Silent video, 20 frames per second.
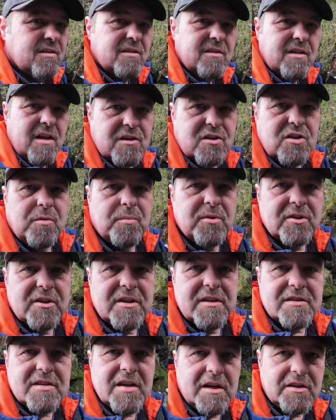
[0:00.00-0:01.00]
that couple
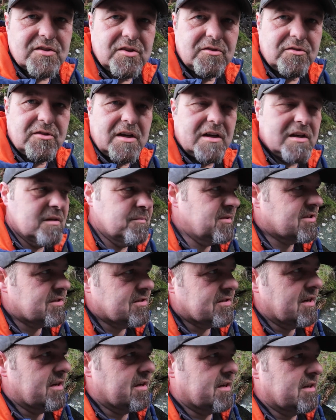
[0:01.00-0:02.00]
didn't take too kindly to
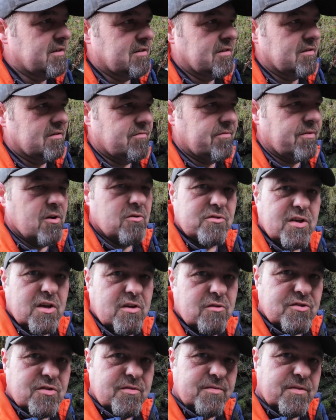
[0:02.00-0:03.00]
taking
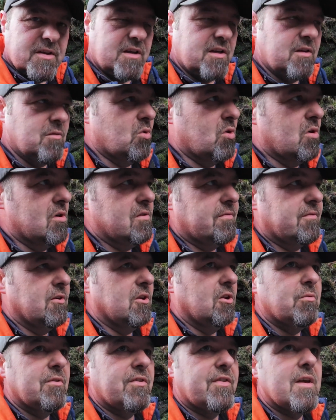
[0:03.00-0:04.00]
photos of the
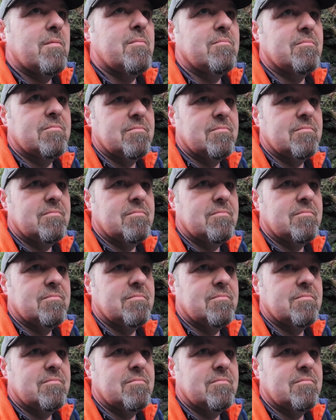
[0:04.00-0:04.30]
waterfall with them